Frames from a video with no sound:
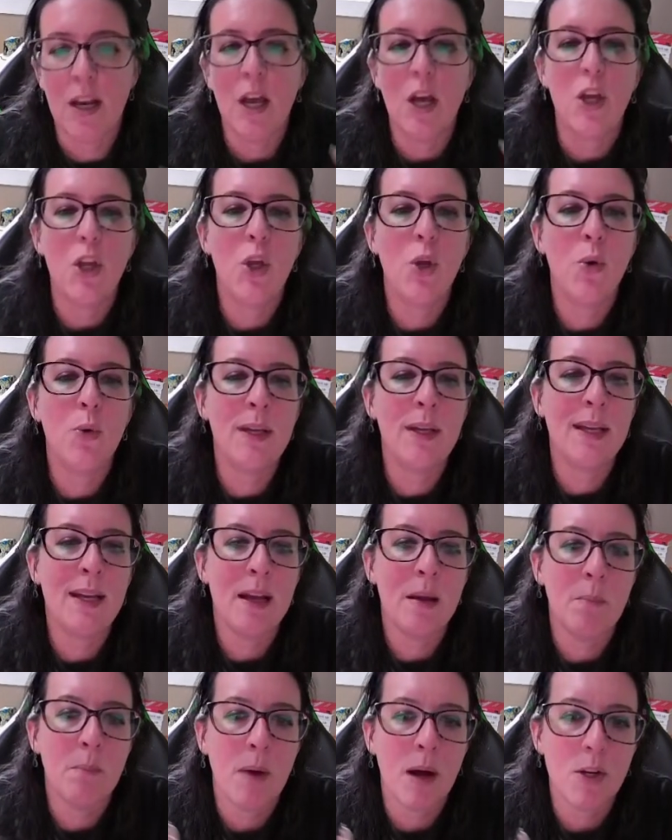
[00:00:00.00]
you need a
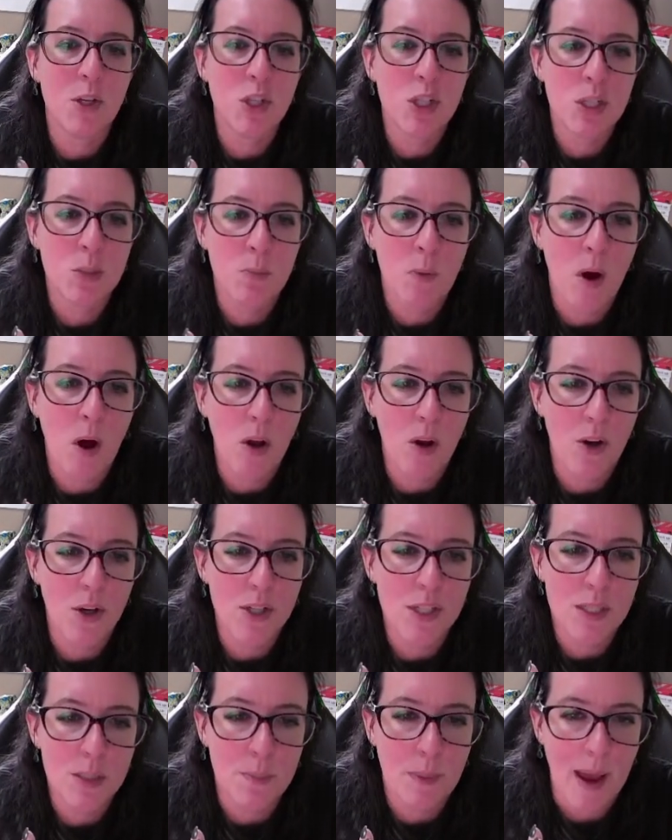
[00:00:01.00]
much smaller
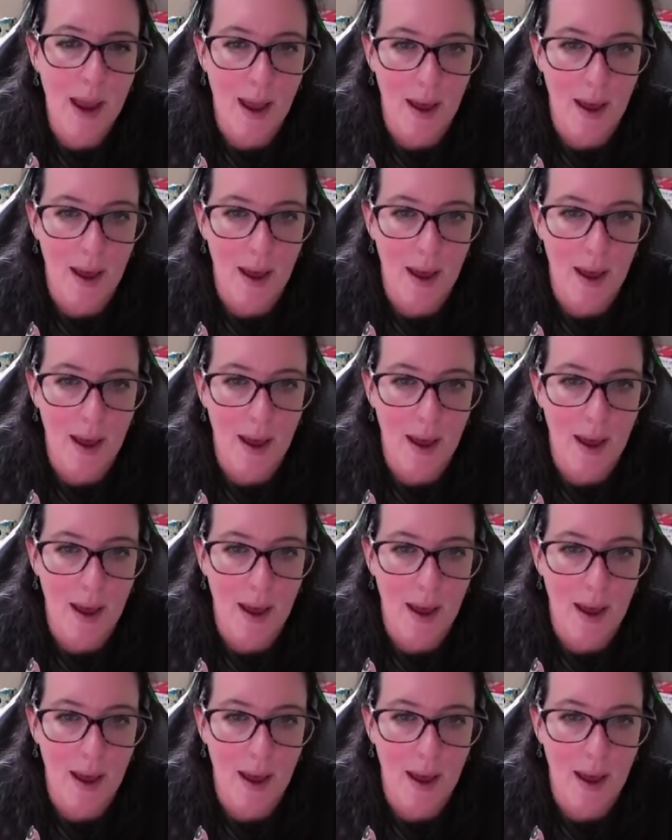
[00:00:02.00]
span.